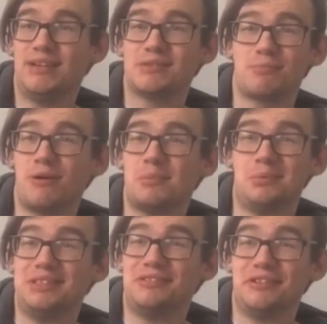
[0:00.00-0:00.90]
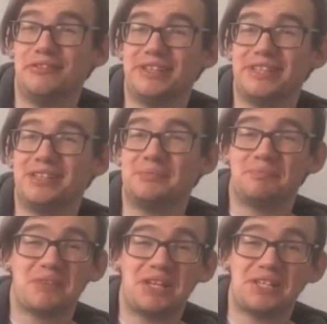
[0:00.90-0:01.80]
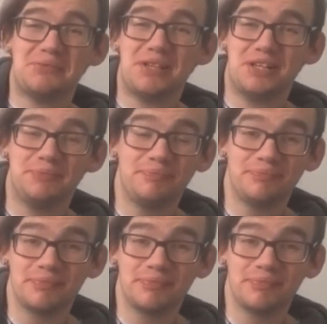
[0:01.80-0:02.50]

It was probably for a video. I don't know.